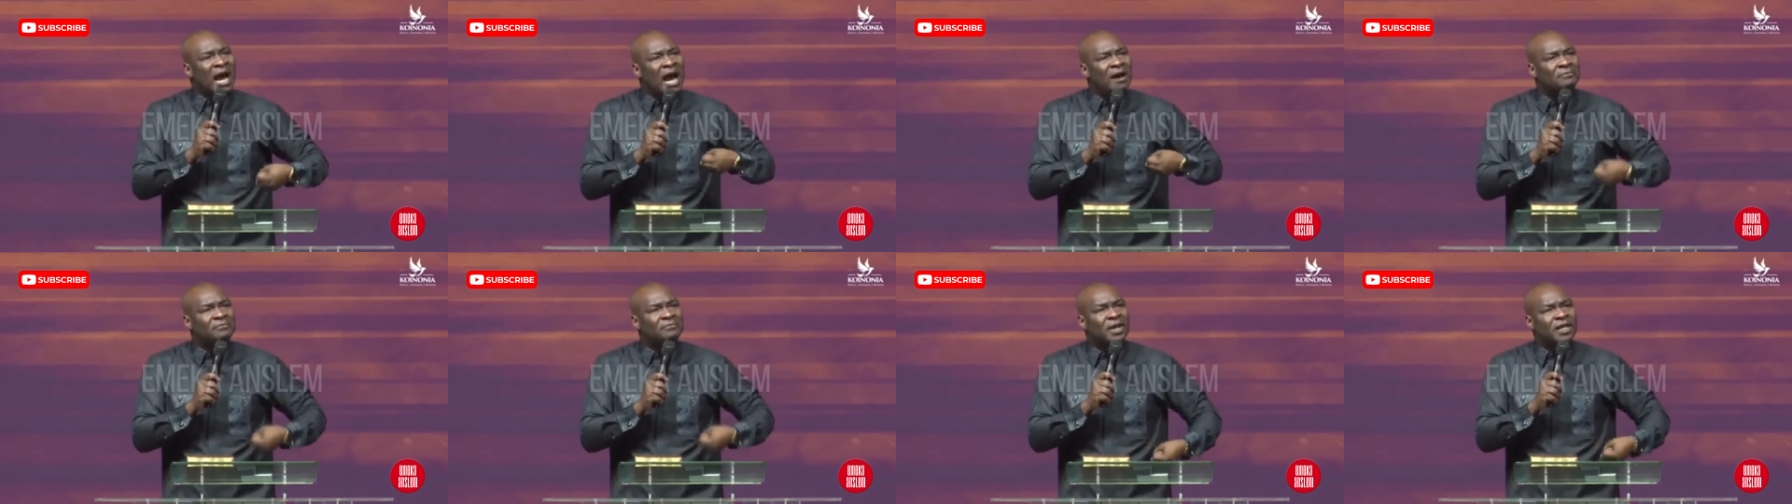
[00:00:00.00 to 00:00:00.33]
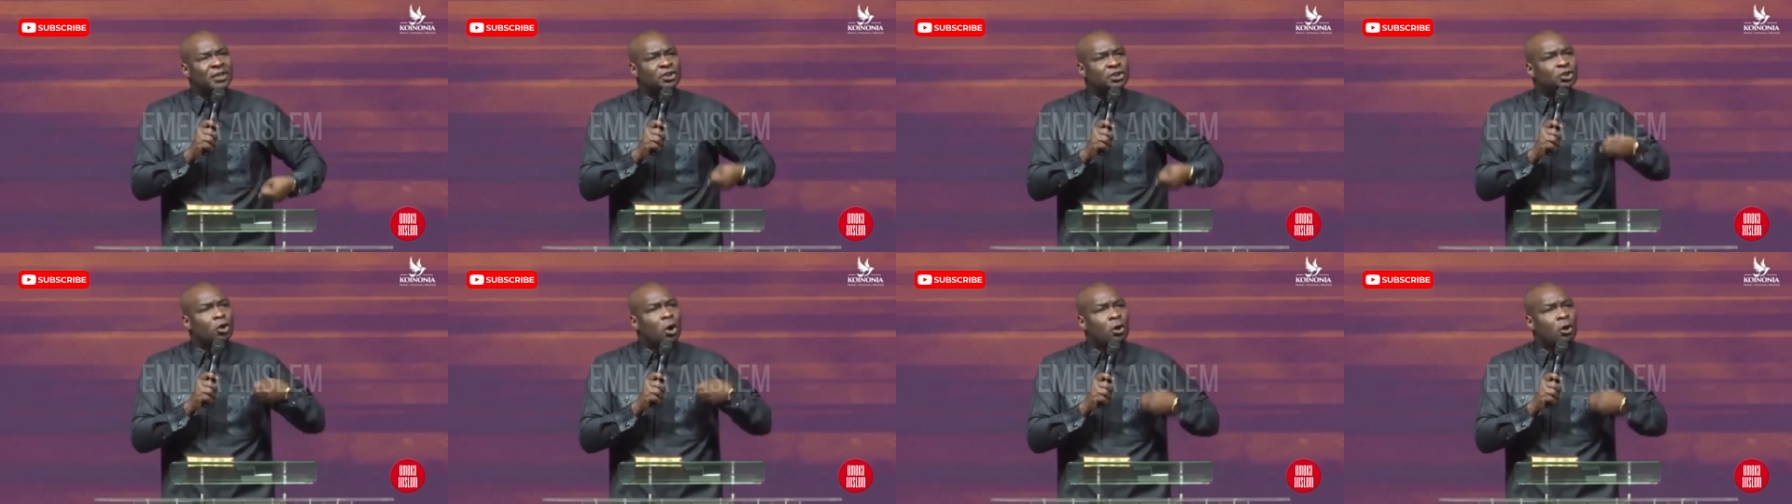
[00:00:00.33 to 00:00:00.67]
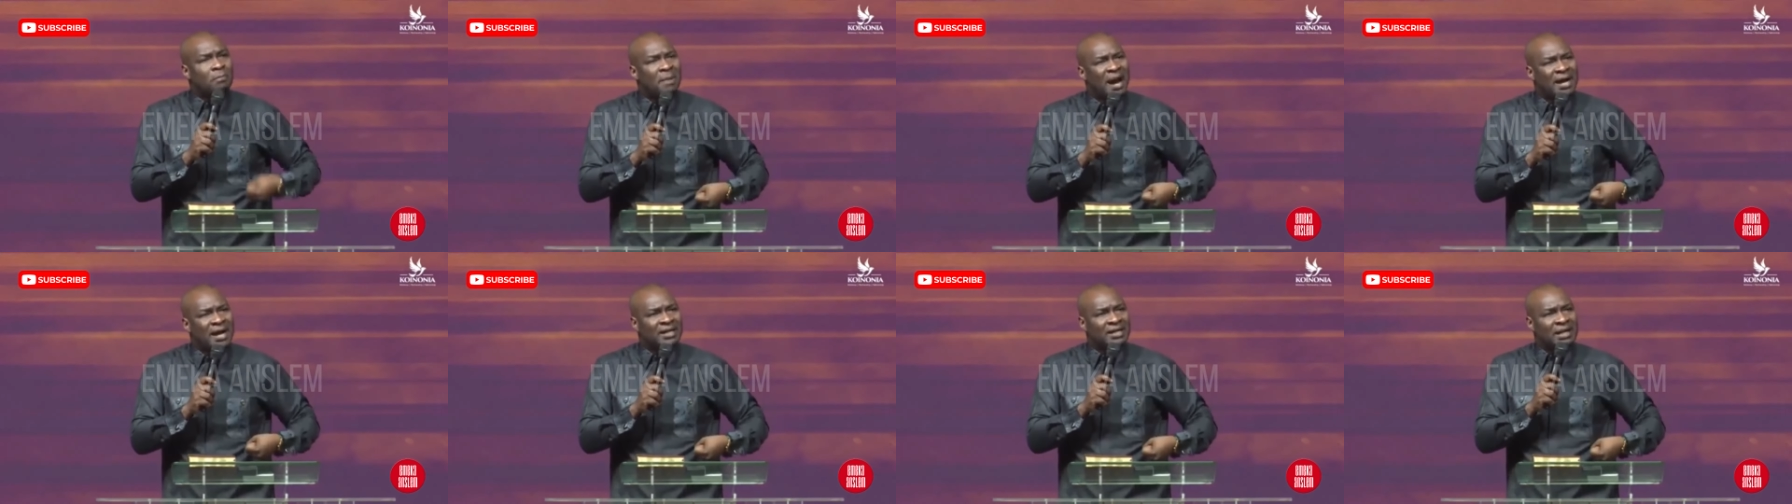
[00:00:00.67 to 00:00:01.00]
average young
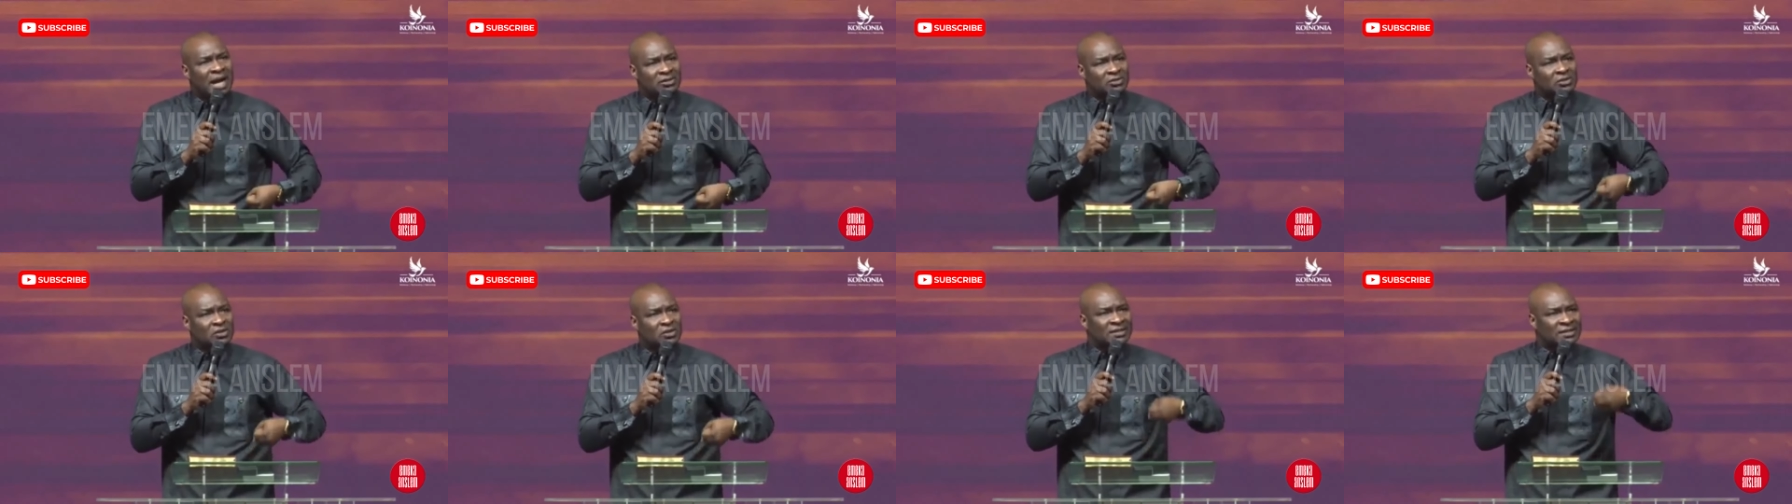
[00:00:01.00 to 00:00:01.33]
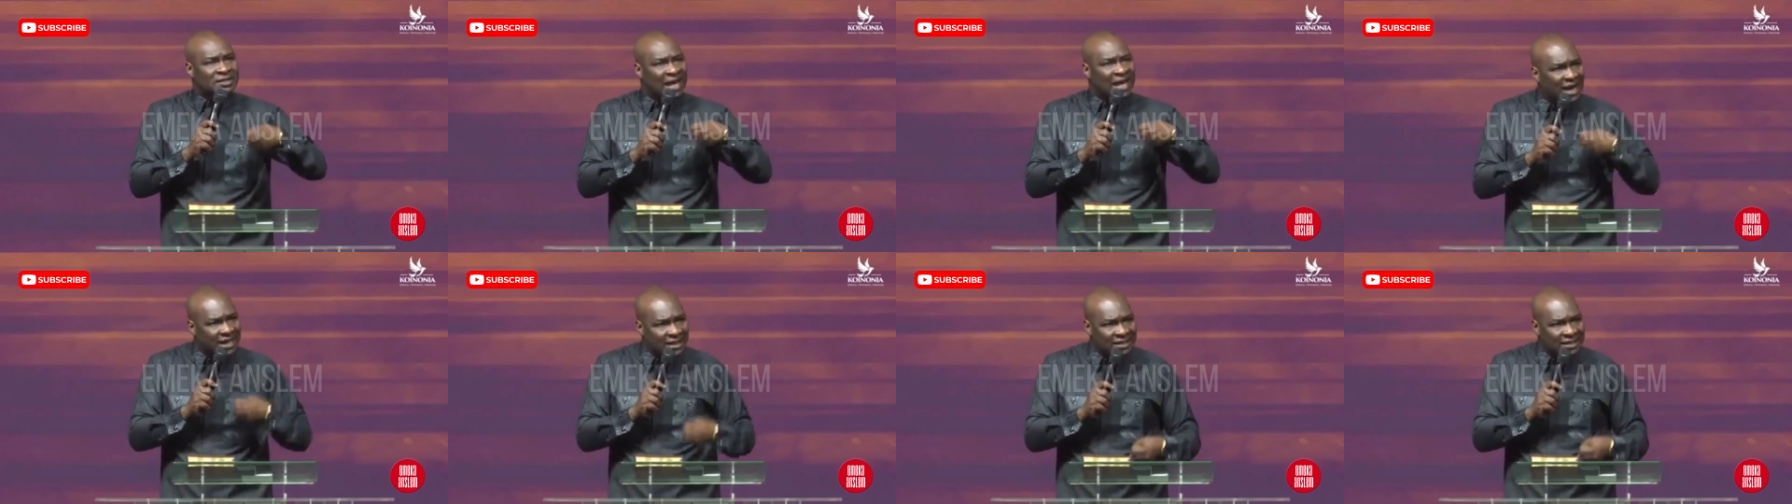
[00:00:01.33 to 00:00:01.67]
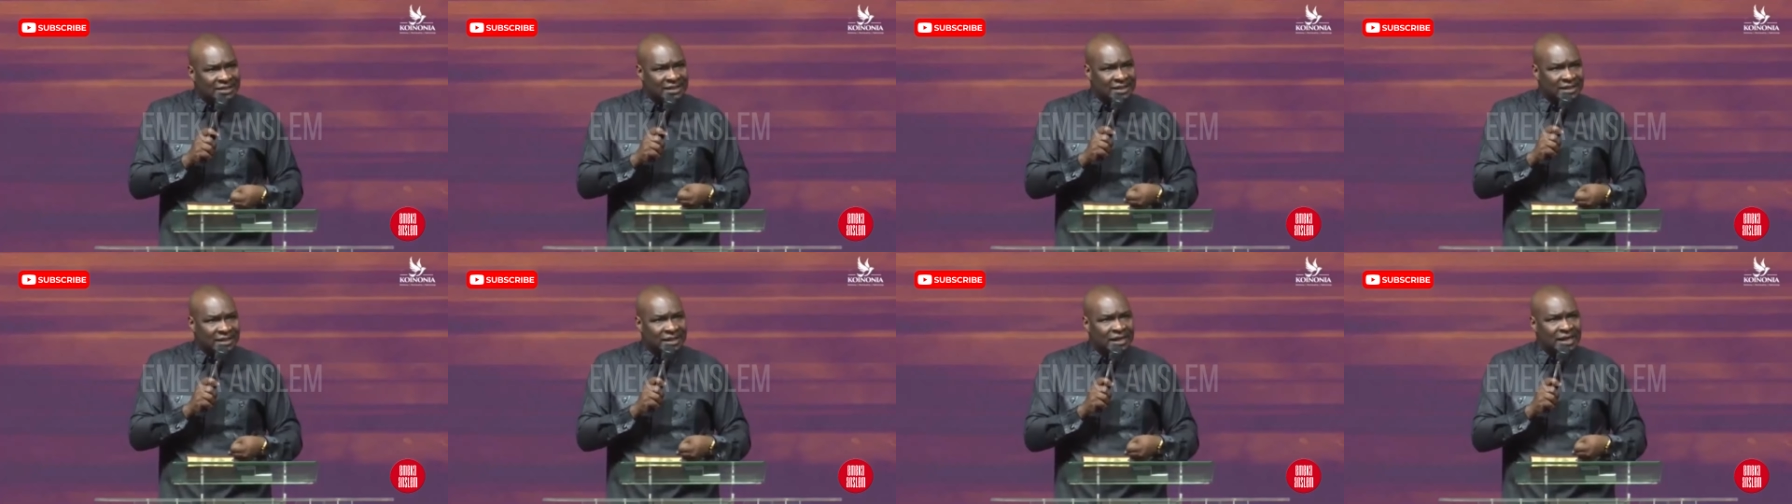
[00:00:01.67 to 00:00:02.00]
man in our
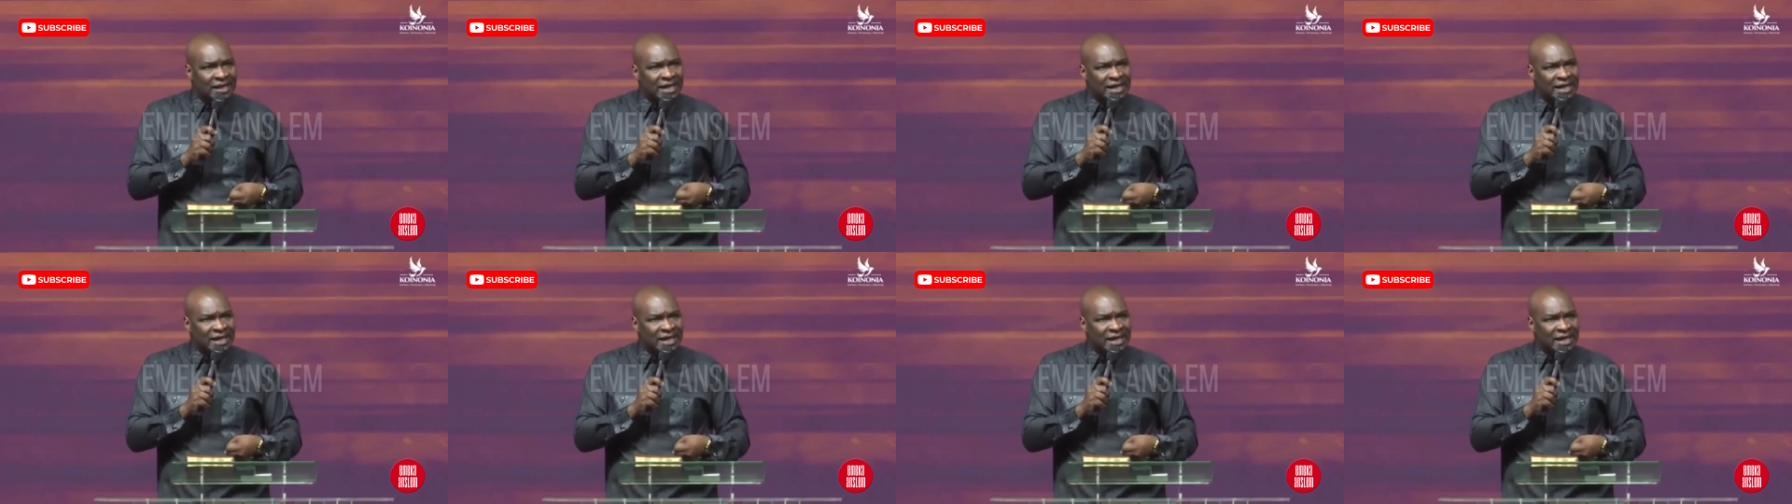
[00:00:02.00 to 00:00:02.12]
society